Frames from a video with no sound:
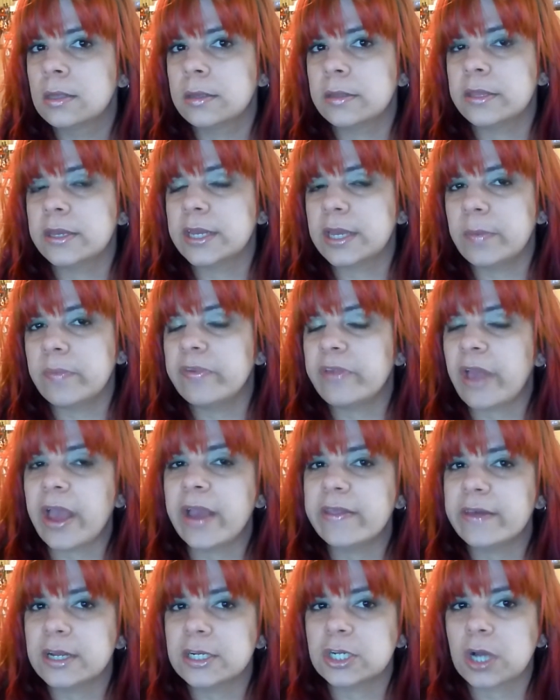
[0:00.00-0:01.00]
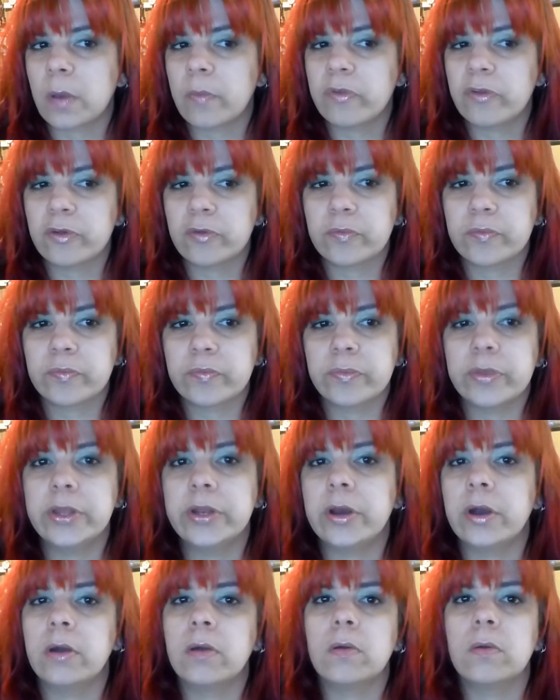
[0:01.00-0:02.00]
They keep saying that jobs are,
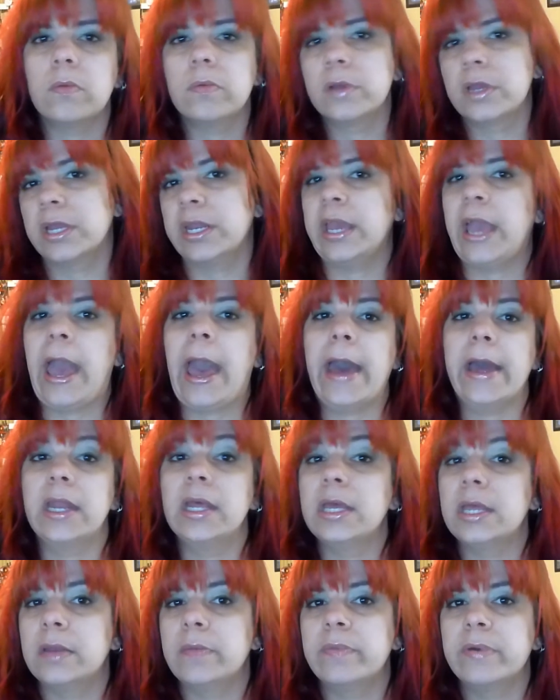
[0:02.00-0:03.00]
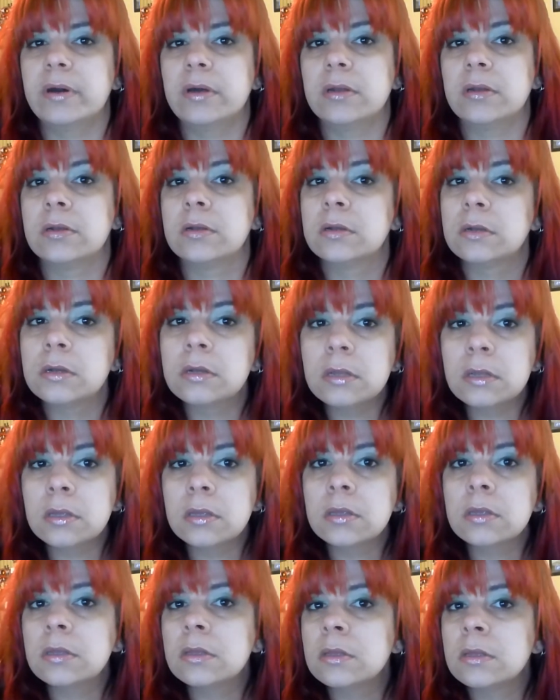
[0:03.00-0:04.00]
getting added, but
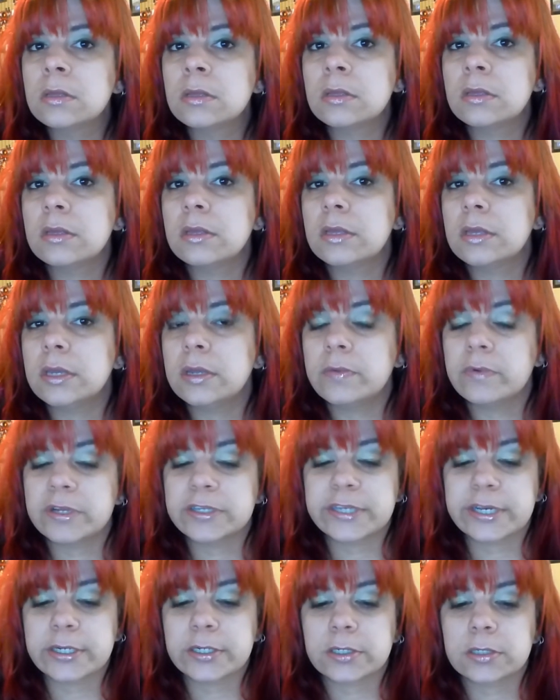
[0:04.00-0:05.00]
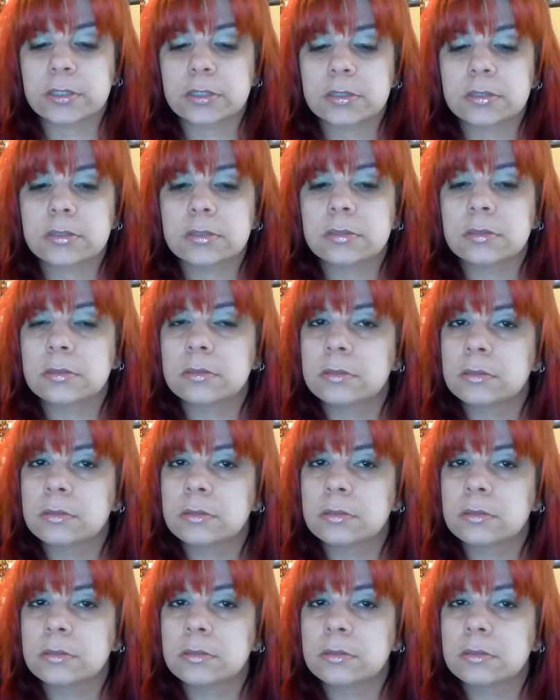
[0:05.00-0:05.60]
in what sectors?